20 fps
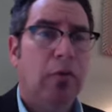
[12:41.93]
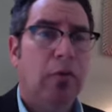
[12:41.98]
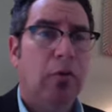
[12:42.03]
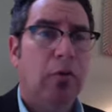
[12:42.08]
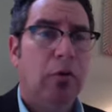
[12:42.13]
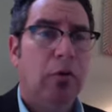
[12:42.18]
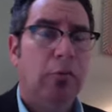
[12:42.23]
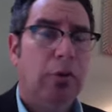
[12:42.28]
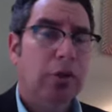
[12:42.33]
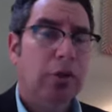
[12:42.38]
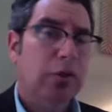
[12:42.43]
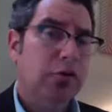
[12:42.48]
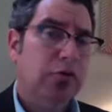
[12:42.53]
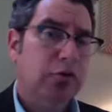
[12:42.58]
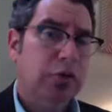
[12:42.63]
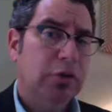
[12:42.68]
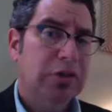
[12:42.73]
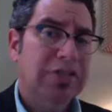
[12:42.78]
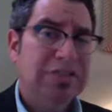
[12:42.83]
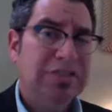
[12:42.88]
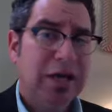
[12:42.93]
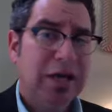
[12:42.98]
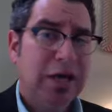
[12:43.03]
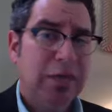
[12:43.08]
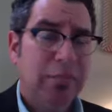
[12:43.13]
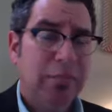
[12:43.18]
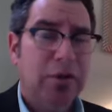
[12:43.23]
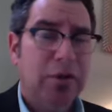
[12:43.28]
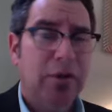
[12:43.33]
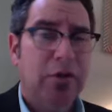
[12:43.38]
or ministry
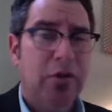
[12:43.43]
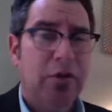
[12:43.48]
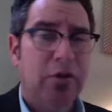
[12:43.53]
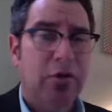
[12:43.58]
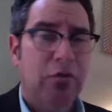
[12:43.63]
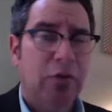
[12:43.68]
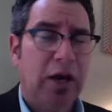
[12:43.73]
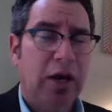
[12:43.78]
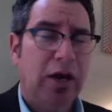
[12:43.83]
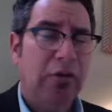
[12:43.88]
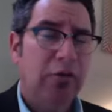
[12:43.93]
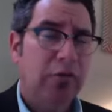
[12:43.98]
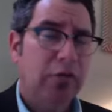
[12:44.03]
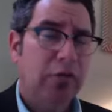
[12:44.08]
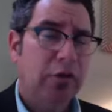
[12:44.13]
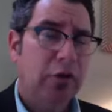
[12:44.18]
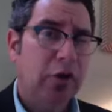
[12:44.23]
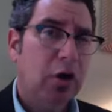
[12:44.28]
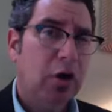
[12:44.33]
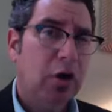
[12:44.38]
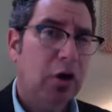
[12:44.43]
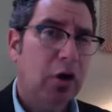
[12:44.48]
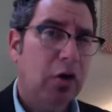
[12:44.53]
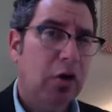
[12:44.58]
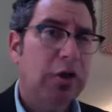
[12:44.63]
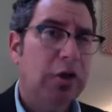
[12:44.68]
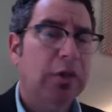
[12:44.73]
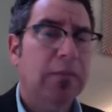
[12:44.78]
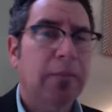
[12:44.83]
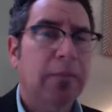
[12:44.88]
assignment, rather than
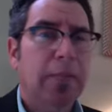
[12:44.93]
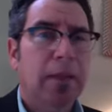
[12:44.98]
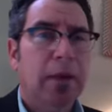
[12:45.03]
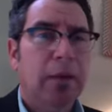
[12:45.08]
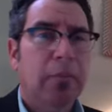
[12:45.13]
calling.